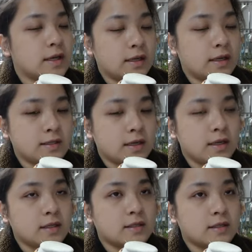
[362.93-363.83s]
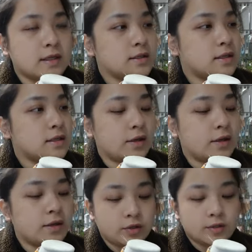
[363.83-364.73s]
lens, it is 60
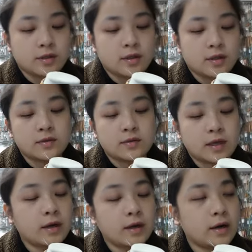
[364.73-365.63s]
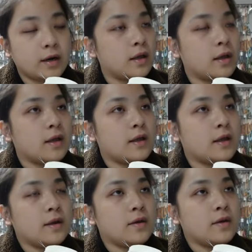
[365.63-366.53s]
inches long here.
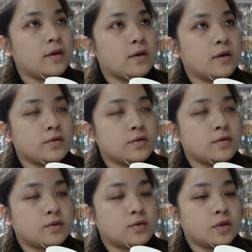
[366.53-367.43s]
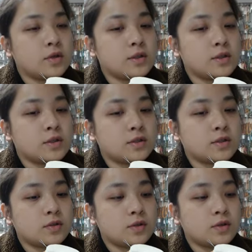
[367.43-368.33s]
You can also change it
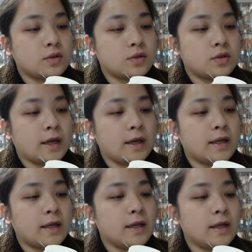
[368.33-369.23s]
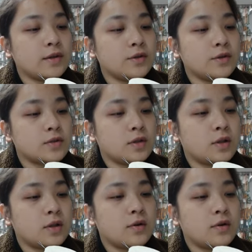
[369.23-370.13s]
to 80 inches
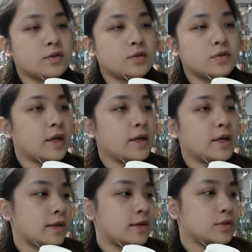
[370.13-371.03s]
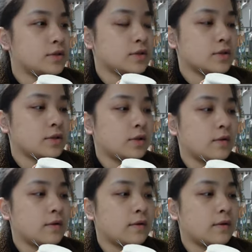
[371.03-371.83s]
long or 20 inches long.